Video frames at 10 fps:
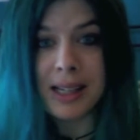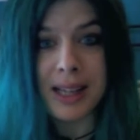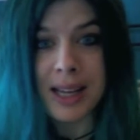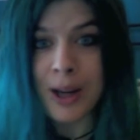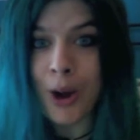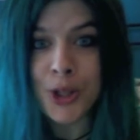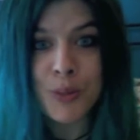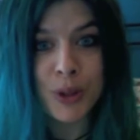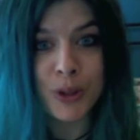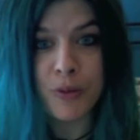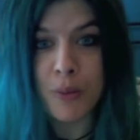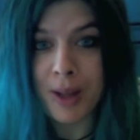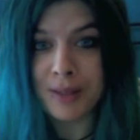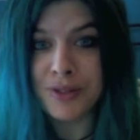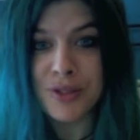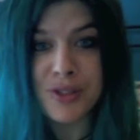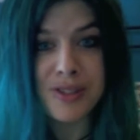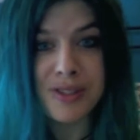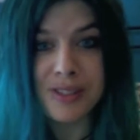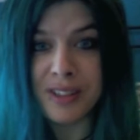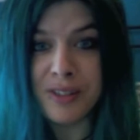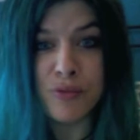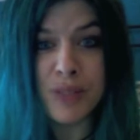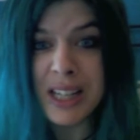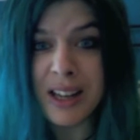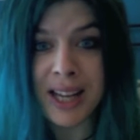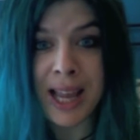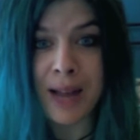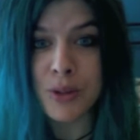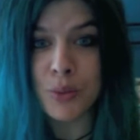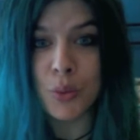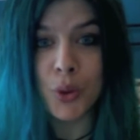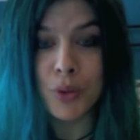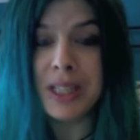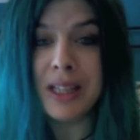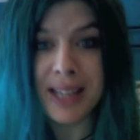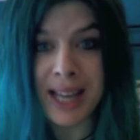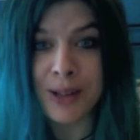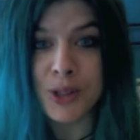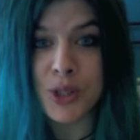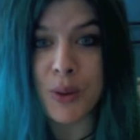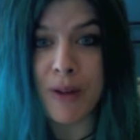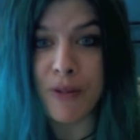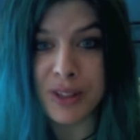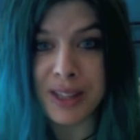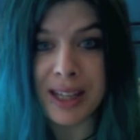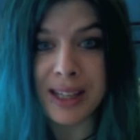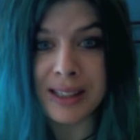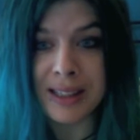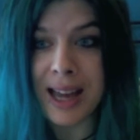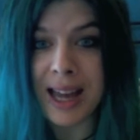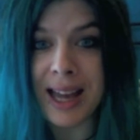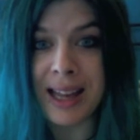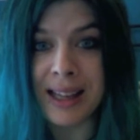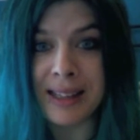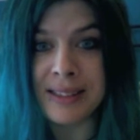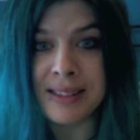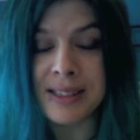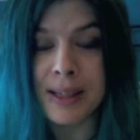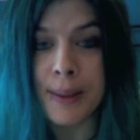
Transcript: In hospital for months, relearning how to walk, relearning how to do everything, and